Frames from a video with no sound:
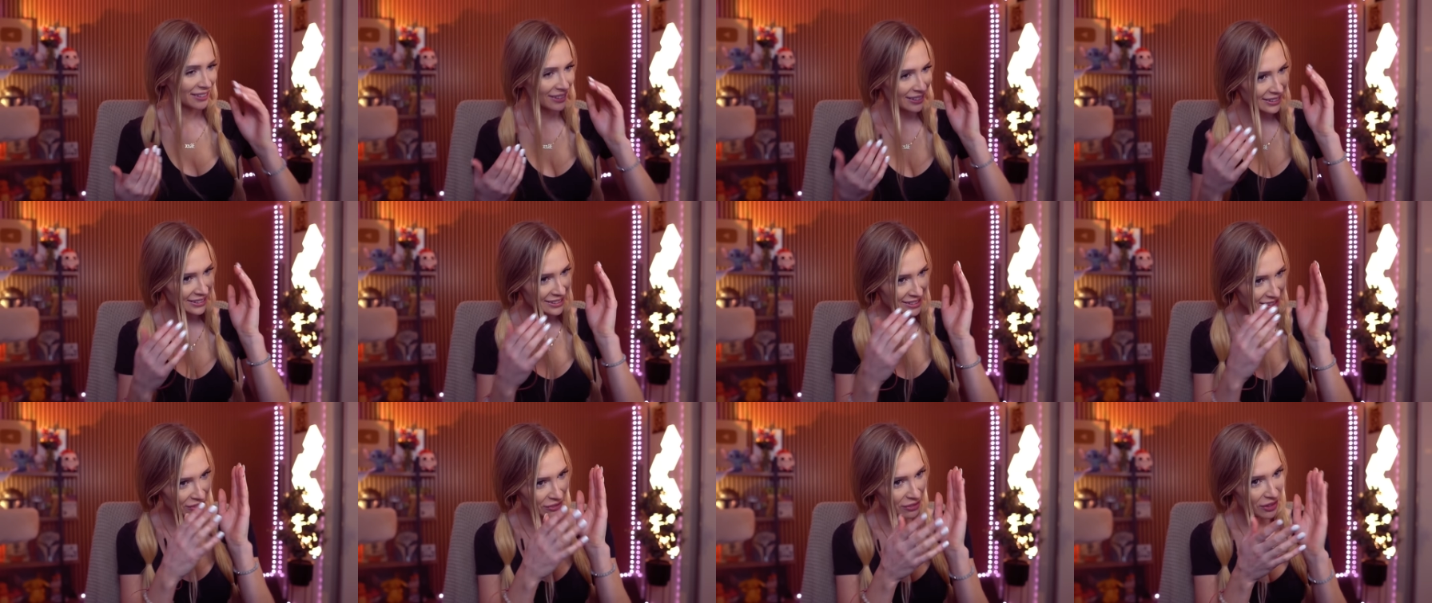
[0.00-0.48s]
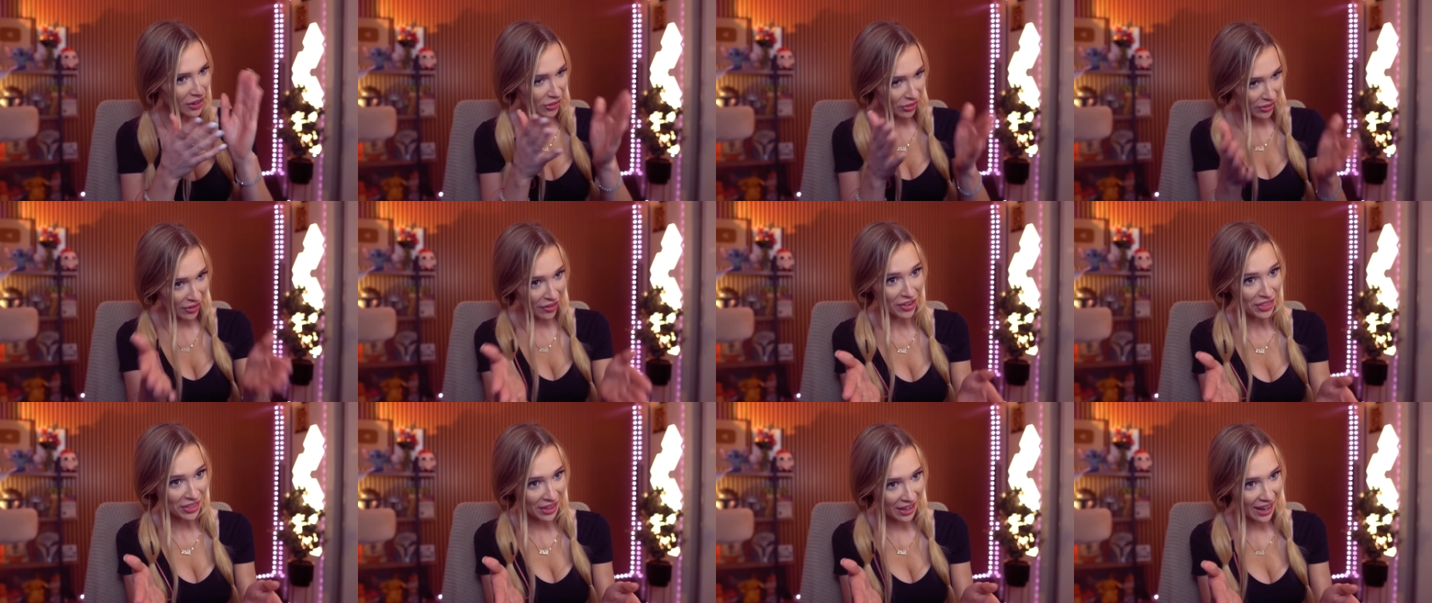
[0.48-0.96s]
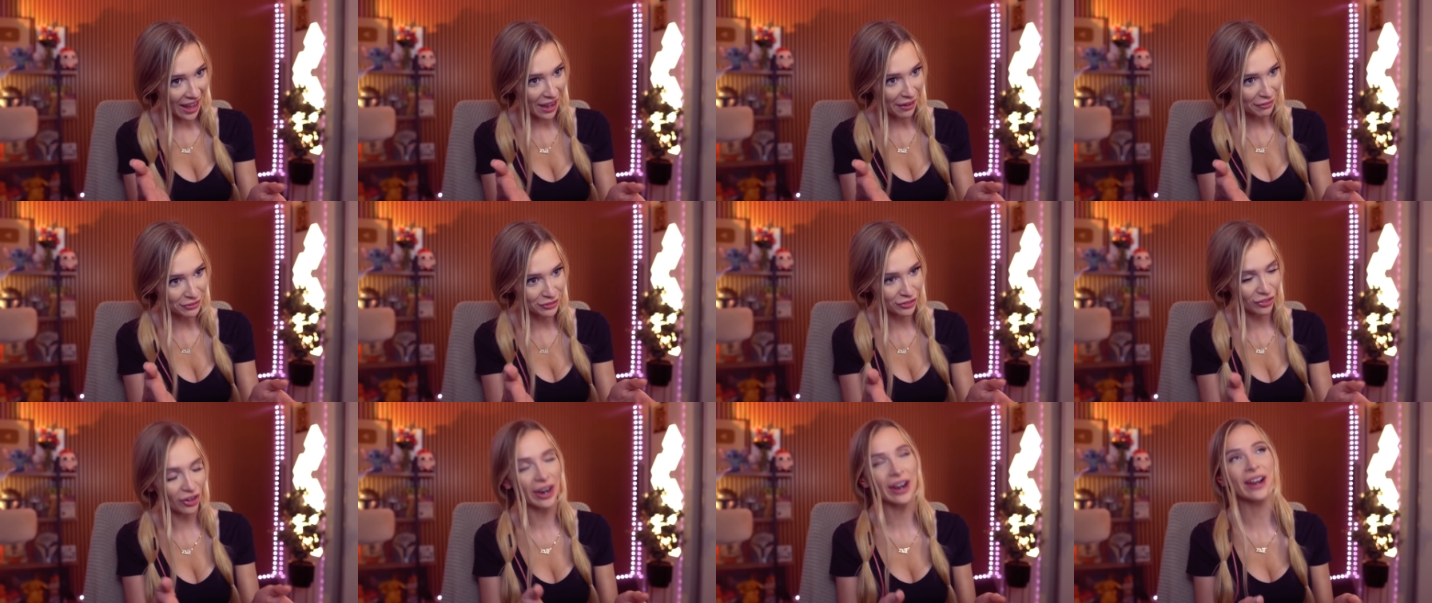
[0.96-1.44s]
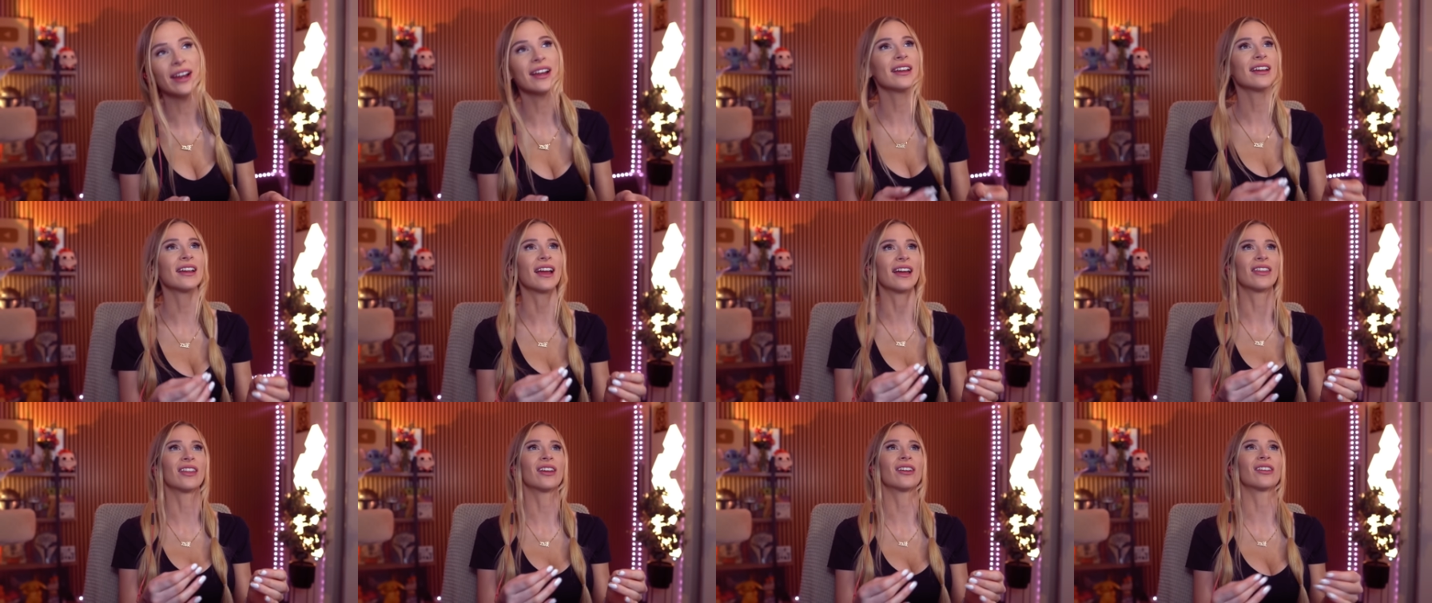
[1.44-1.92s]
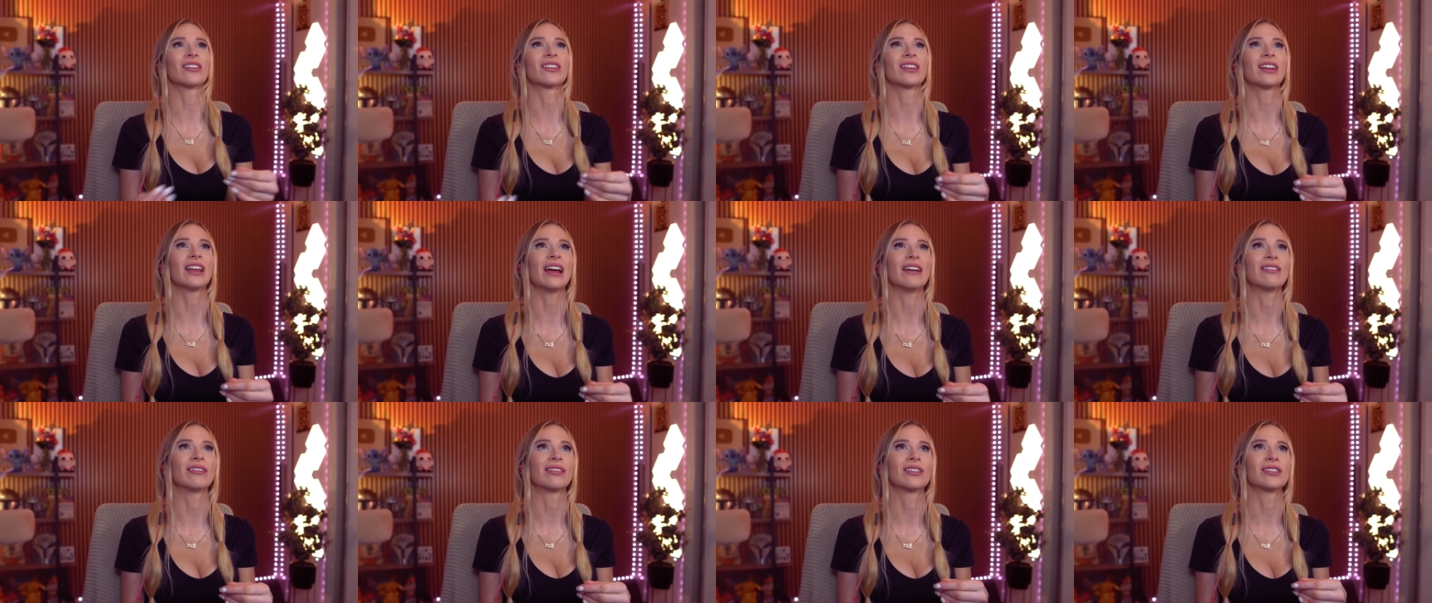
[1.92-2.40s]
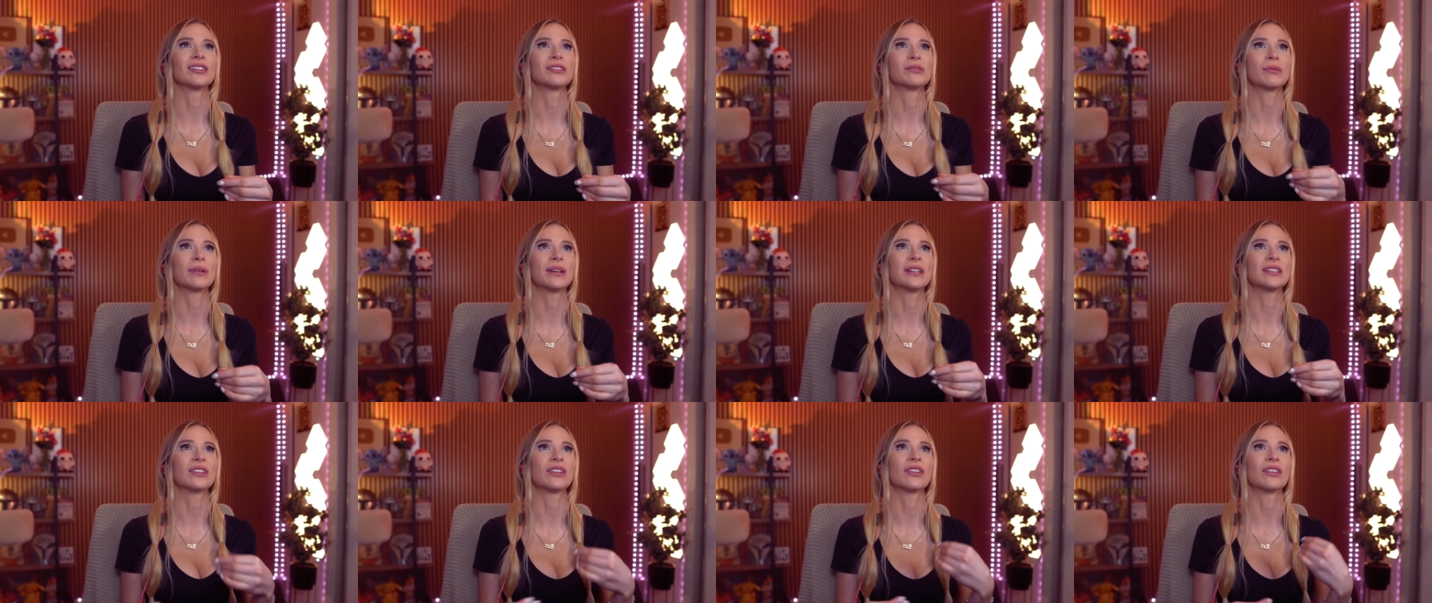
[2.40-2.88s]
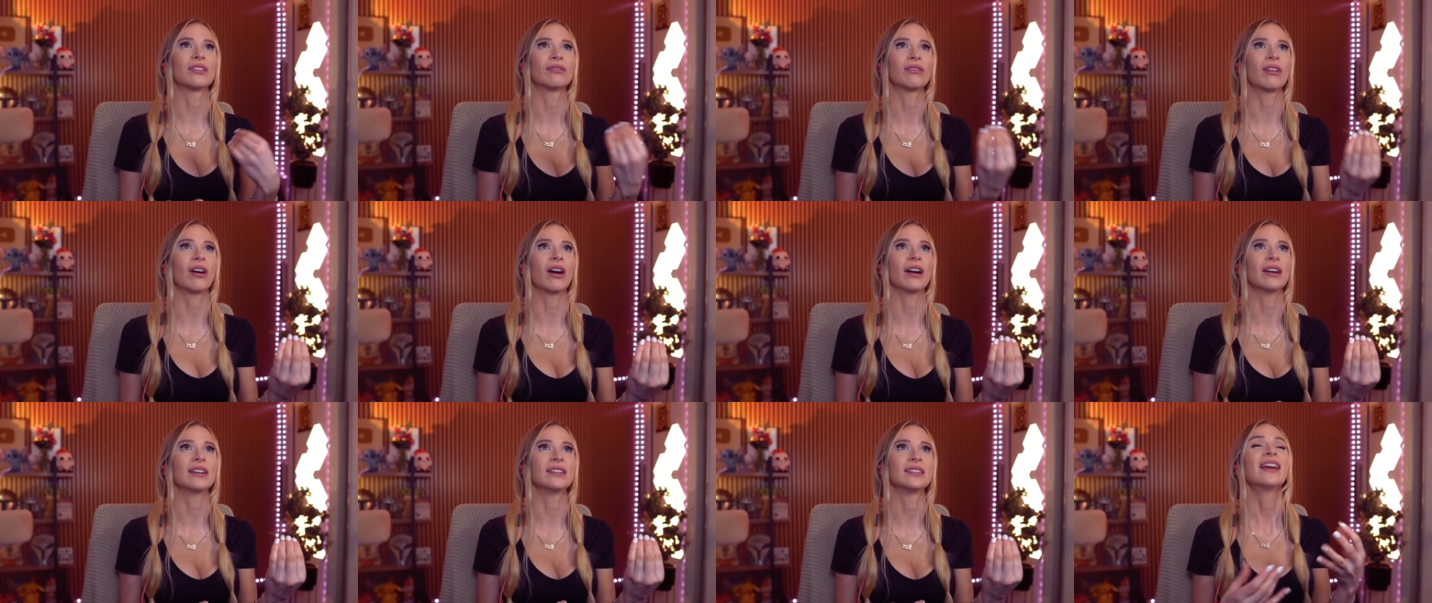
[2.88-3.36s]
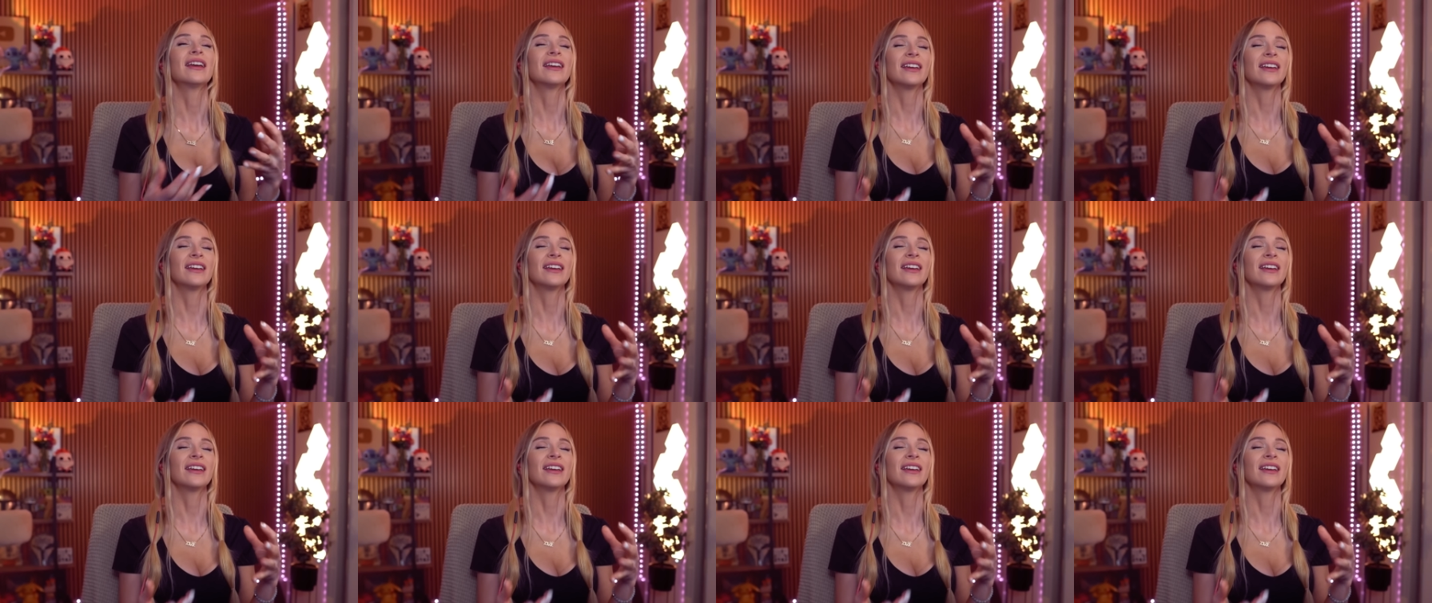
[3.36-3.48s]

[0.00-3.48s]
That's, they're on the left, right? Yeah, they're on the left because we're on the right.